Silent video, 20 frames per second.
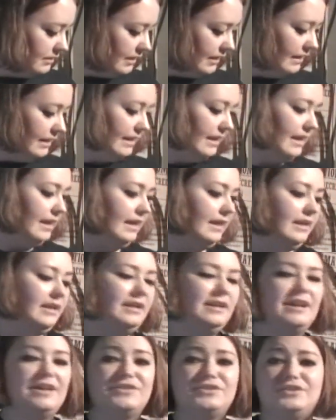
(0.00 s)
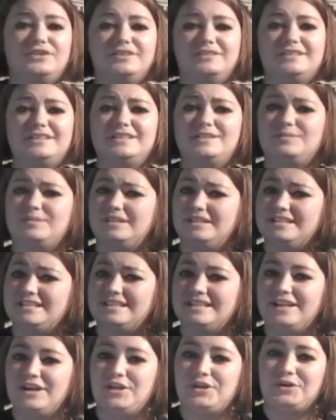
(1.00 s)
And then another, this one is
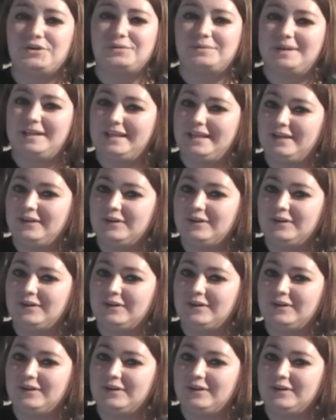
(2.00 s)
another really